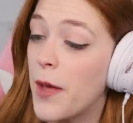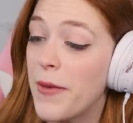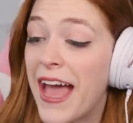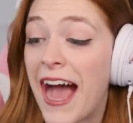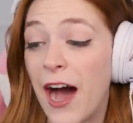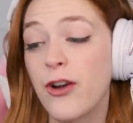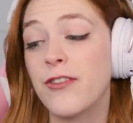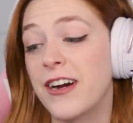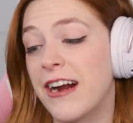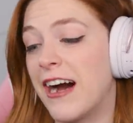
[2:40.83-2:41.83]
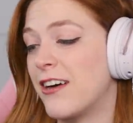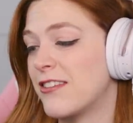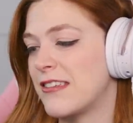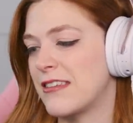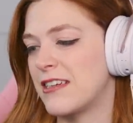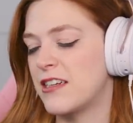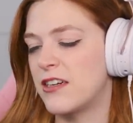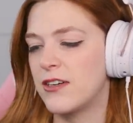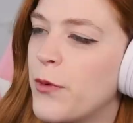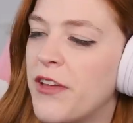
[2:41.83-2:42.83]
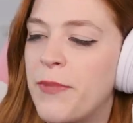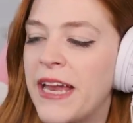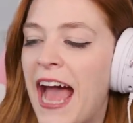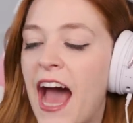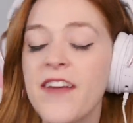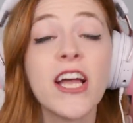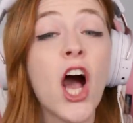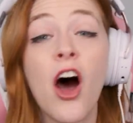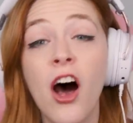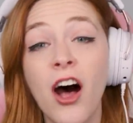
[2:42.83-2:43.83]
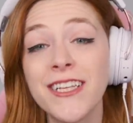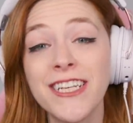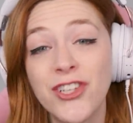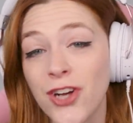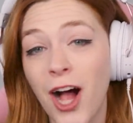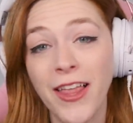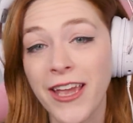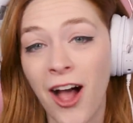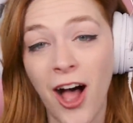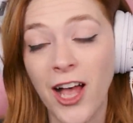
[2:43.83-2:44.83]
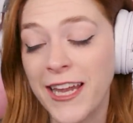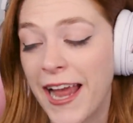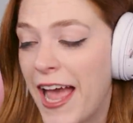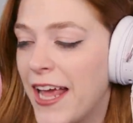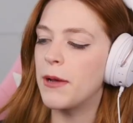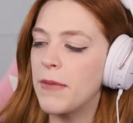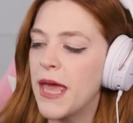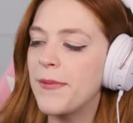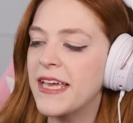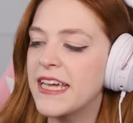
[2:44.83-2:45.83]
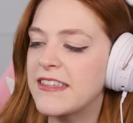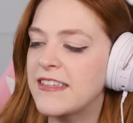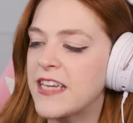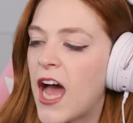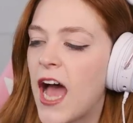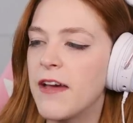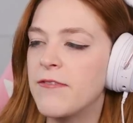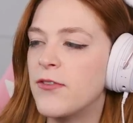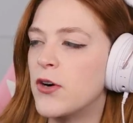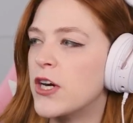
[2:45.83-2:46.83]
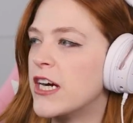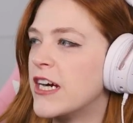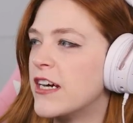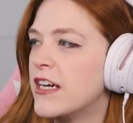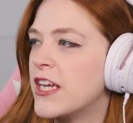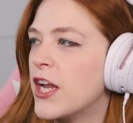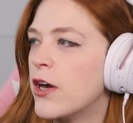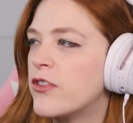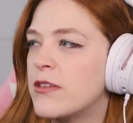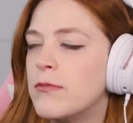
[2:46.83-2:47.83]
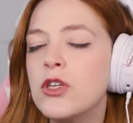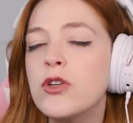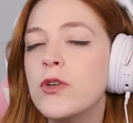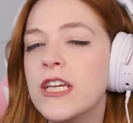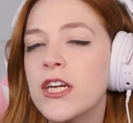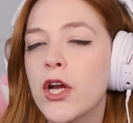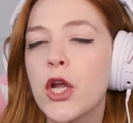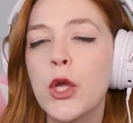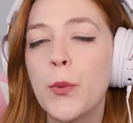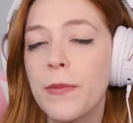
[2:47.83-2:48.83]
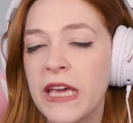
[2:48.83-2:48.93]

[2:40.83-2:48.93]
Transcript: Clement out of our house, you know? We've been having a holly jolly holiday, but maybe it's time for, you know, some new year, new